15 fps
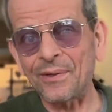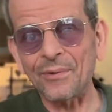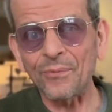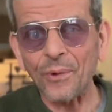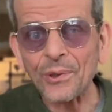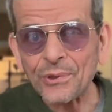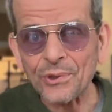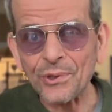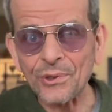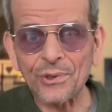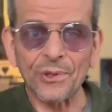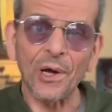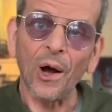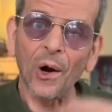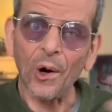
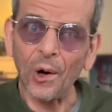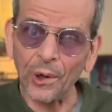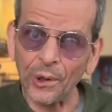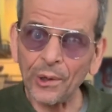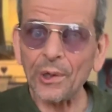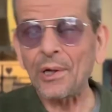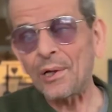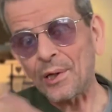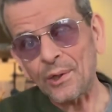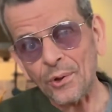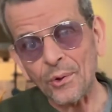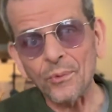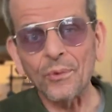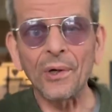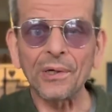washes under and
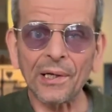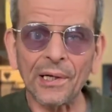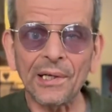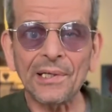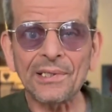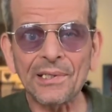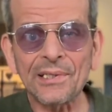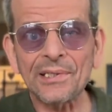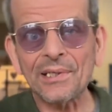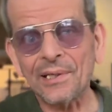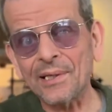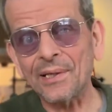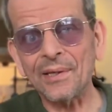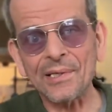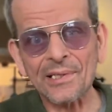over glazes,
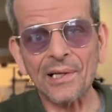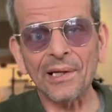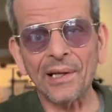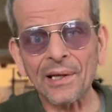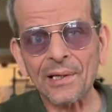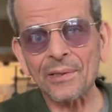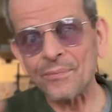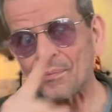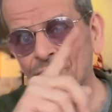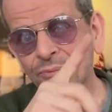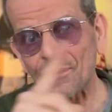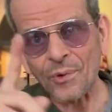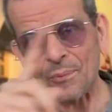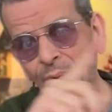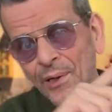there's a link
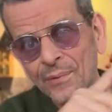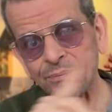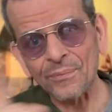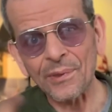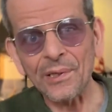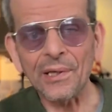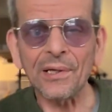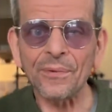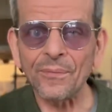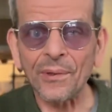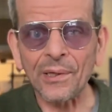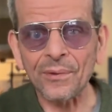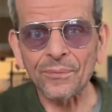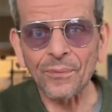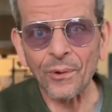somewhere here,
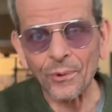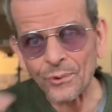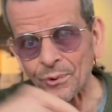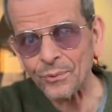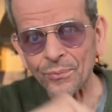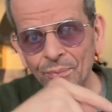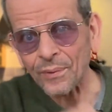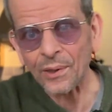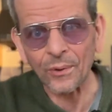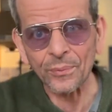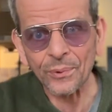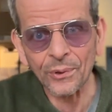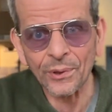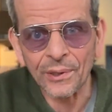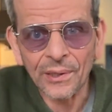and also I'll
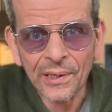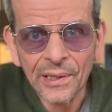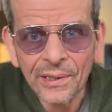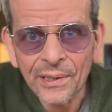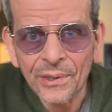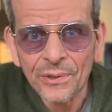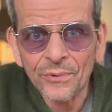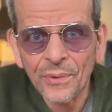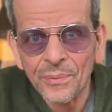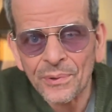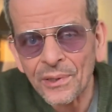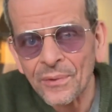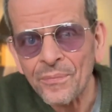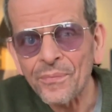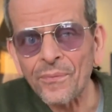put it in the
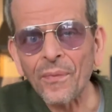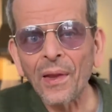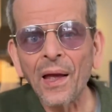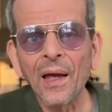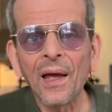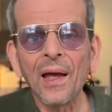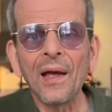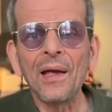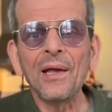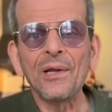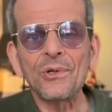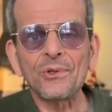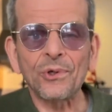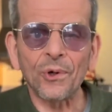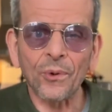description.
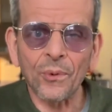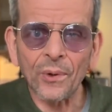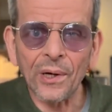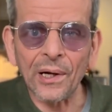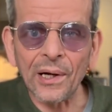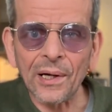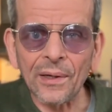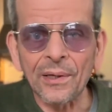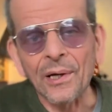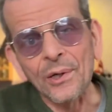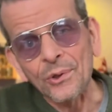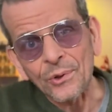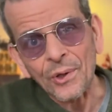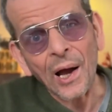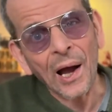So
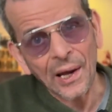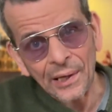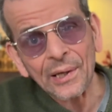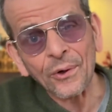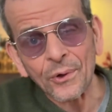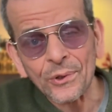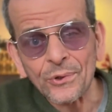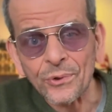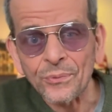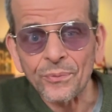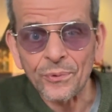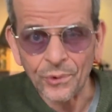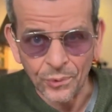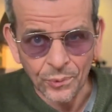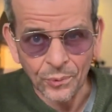I encourage you
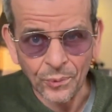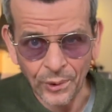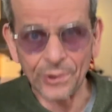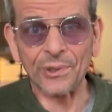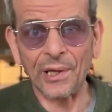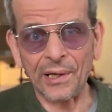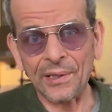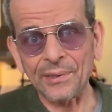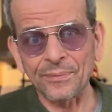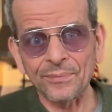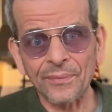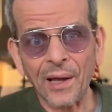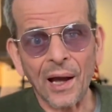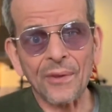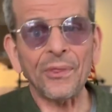to watch that.
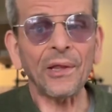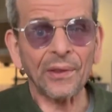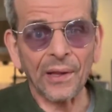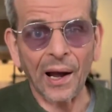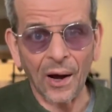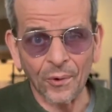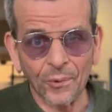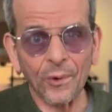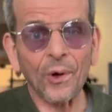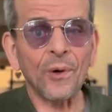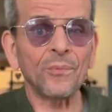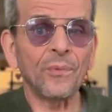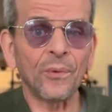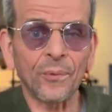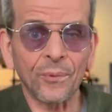I think the
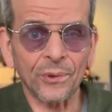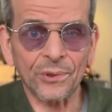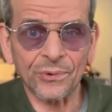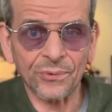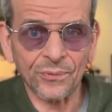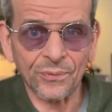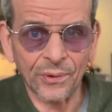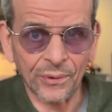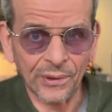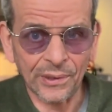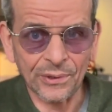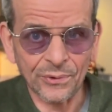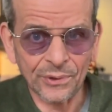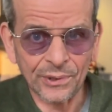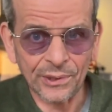outcome was very
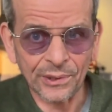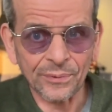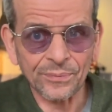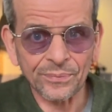interesting.